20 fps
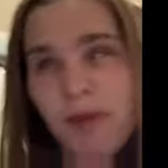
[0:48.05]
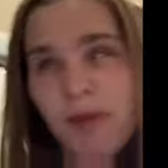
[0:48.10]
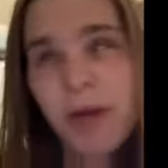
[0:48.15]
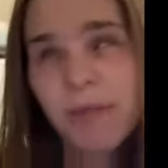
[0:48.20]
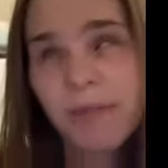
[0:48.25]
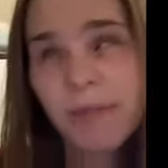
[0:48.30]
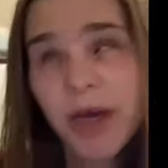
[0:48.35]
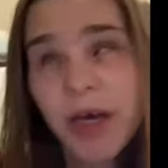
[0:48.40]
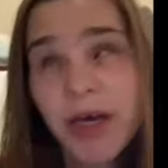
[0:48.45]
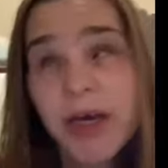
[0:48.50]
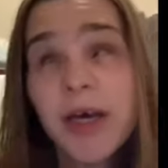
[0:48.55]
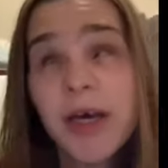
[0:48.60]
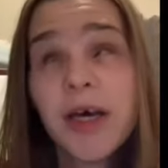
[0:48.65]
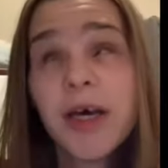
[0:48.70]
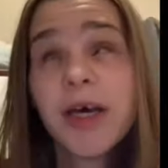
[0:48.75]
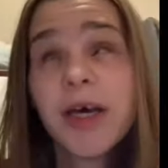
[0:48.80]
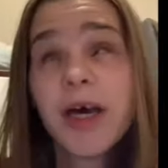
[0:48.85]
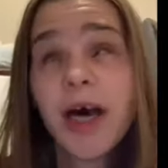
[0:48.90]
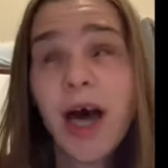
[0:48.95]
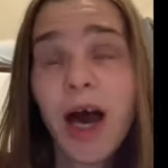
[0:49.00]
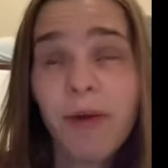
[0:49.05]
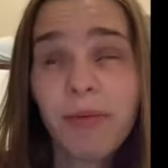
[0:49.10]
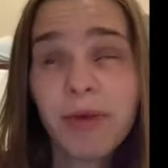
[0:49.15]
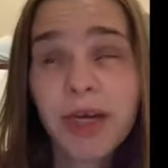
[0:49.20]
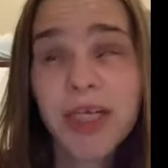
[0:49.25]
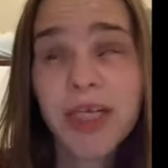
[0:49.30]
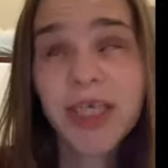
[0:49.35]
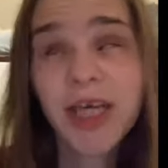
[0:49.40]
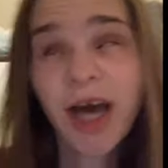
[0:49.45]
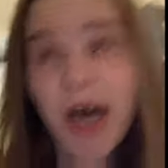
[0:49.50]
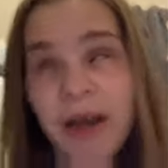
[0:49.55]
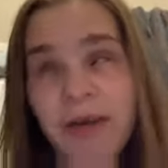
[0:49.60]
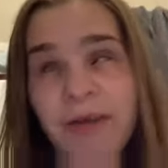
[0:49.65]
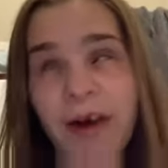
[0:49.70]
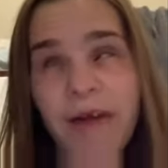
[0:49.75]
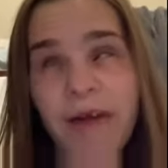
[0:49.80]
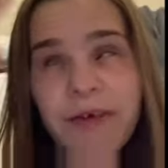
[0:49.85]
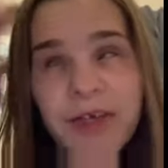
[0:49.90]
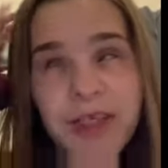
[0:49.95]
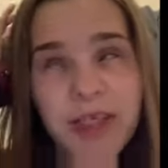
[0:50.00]
But I wanted to kind of
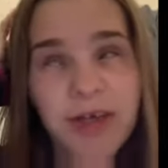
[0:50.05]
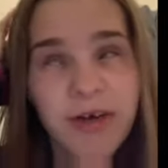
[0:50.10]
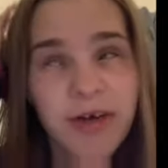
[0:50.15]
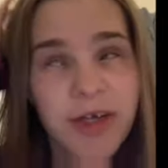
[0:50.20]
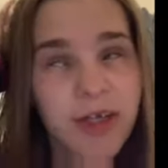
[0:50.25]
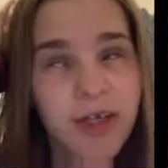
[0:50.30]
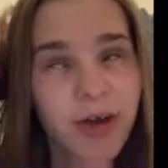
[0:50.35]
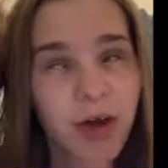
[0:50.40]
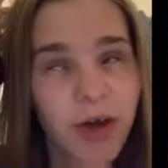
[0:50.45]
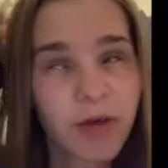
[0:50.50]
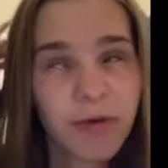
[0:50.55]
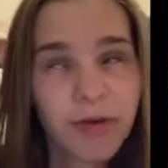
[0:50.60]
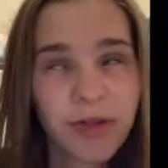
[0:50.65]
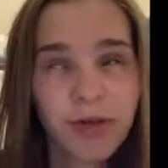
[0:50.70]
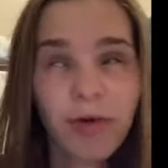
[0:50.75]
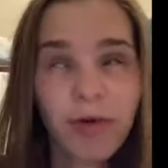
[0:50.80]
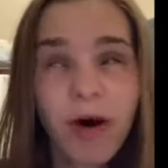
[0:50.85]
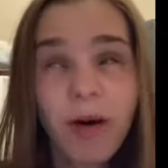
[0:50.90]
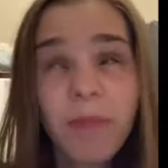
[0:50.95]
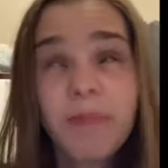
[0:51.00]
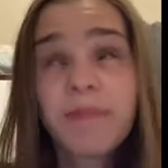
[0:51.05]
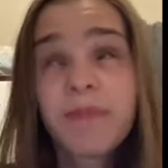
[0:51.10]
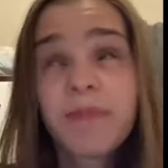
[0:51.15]
have a serious talk with you all.